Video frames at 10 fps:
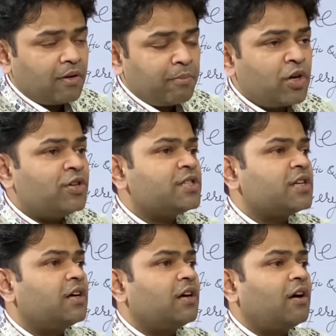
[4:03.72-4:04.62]

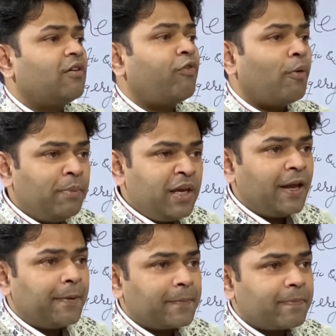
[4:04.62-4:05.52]
Because for
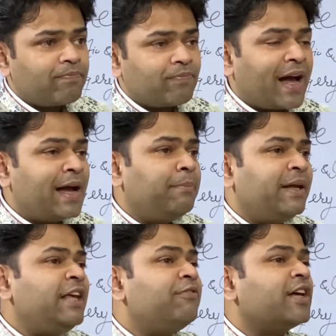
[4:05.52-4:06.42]
me, I
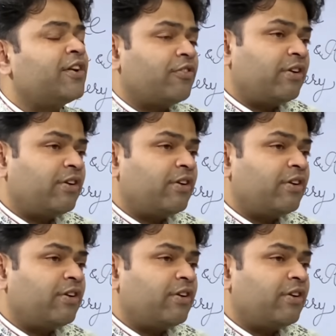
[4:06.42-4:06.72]
believe that